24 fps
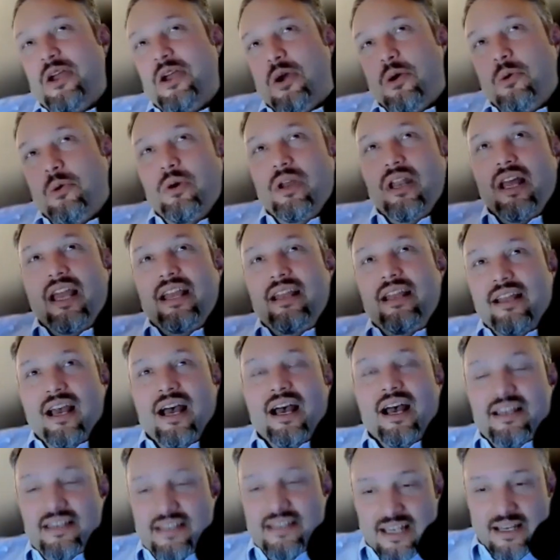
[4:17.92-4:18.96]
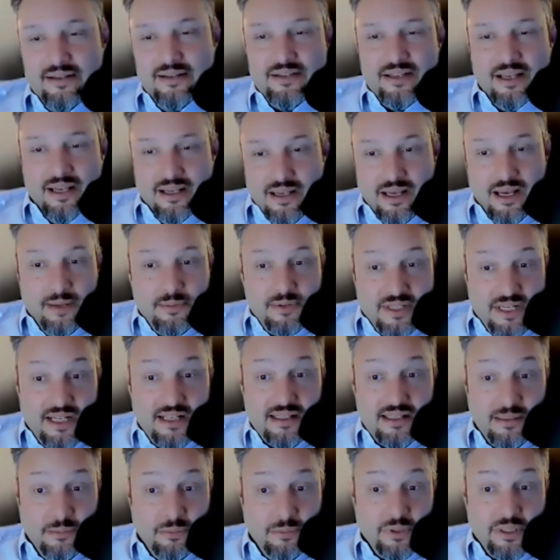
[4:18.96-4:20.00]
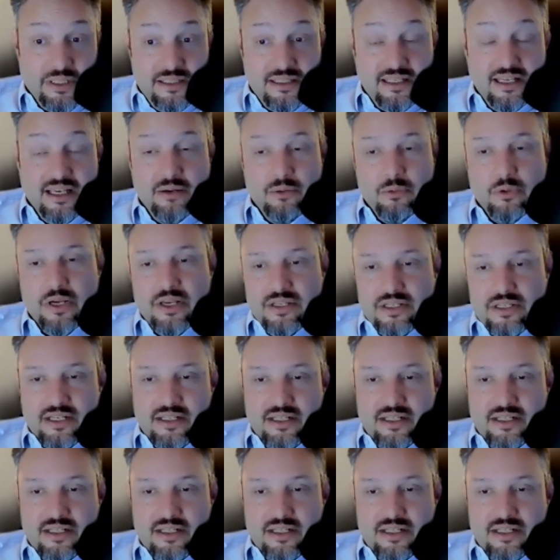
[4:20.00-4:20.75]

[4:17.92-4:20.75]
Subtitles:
what I ostensibly did was,